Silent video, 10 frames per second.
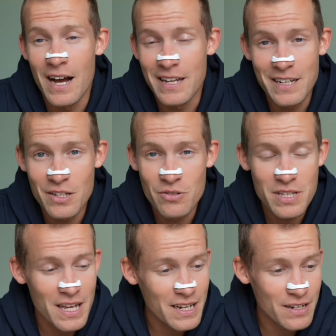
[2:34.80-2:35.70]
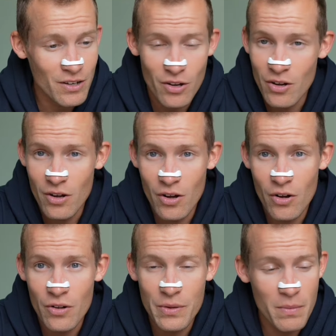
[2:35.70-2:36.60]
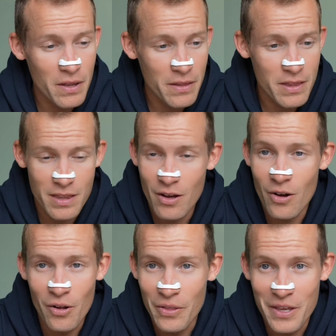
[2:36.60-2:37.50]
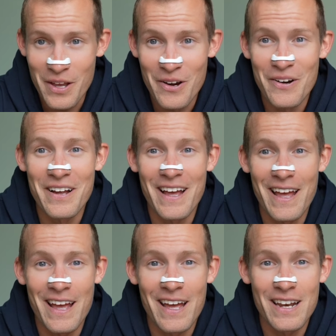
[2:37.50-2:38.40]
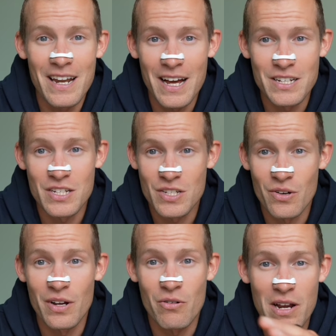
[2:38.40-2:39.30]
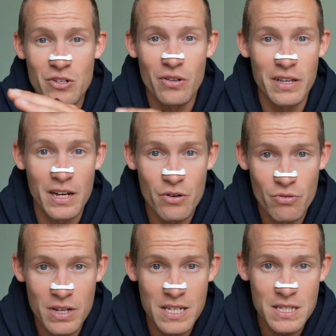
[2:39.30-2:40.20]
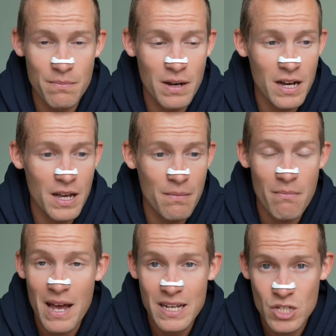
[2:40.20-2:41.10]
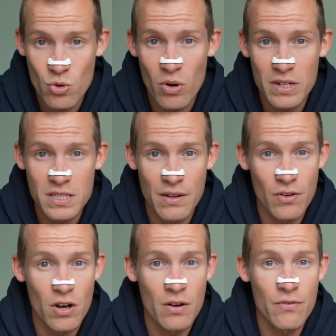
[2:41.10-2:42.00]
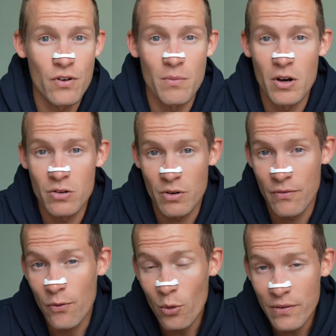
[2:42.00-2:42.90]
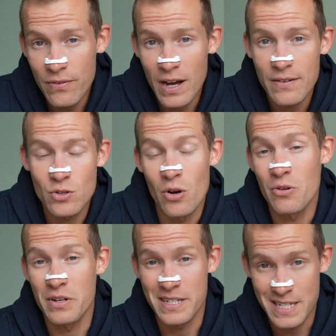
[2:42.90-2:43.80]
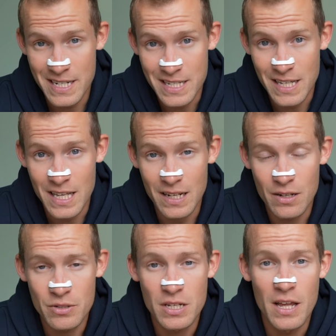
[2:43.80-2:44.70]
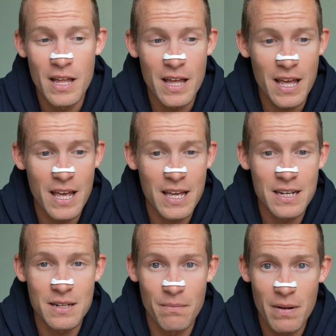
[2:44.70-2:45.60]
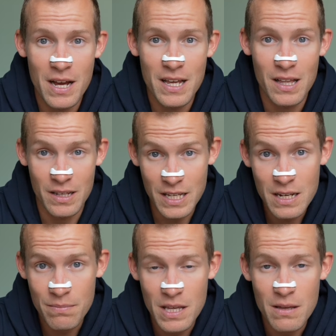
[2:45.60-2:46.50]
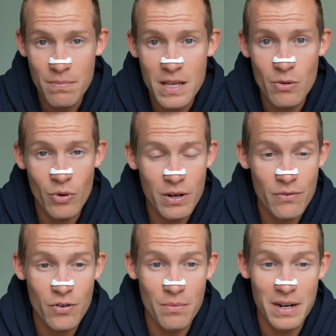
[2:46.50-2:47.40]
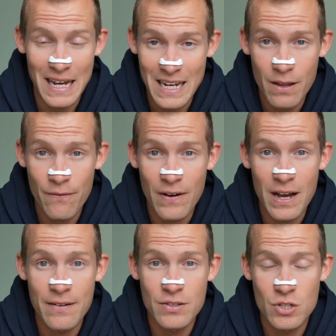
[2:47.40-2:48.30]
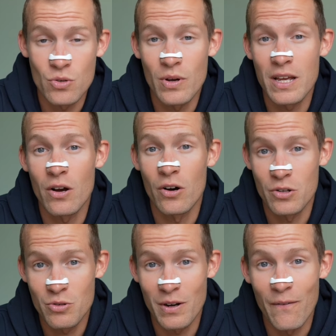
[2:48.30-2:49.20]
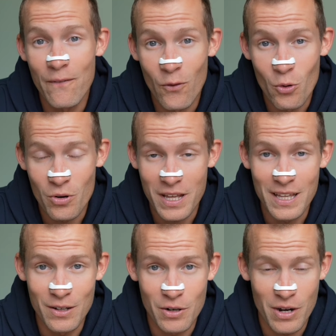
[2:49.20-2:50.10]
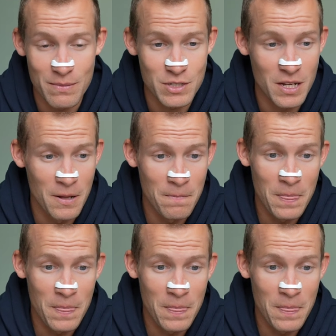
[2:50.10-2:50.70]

I did use that all the month all the year and I just saw a gradual increase. My max squats have gone from 145 to 160 kilos and my clean PB went from 95 to 104 kilograms.